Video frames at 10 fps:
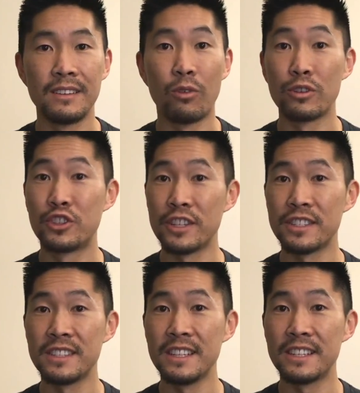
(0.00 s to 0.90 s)
or
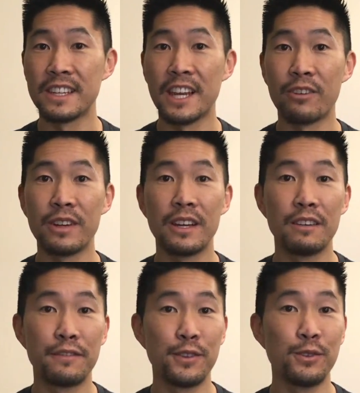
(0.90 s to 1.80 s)
just need to carry
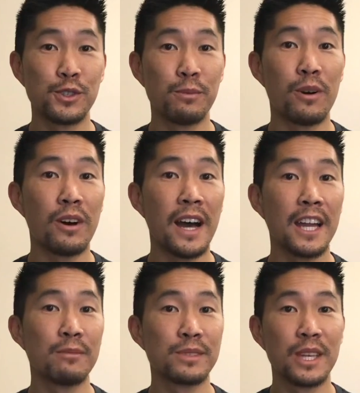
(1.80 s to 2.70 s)
a few small
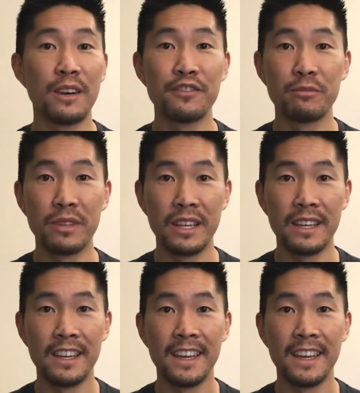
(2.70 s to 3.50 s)
items comfortably